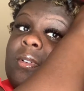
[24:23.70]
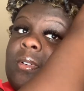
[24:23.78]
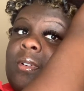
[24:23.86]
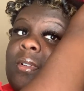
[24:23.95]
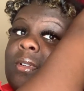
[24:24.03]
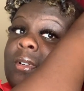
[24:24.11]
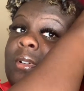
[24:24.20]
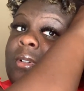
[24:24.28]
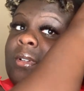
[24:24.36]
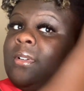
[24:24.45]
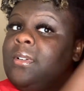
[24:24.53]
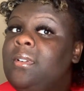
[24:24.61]

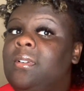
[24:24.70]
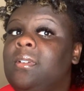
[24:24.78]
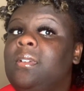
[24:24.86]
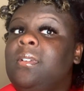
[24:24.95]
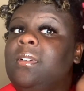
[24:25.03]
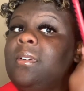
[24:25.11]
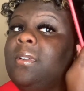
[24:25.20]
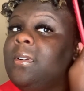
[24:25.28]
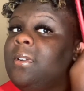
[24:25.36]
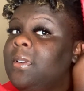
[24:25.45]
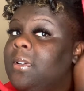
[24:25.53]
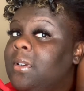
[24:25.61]

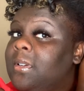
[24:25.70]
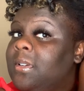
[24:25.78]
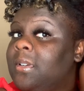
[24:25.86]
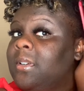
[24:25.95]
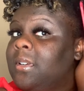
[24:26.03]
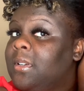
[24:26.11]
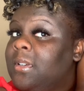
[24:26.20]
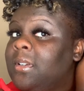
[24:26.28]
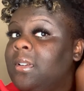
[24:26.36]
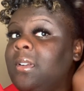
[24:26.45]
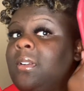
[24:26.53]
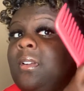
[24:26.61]

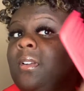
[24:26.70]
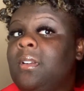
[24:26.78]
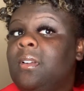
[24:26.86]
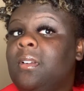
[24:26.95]
Nobody speaks.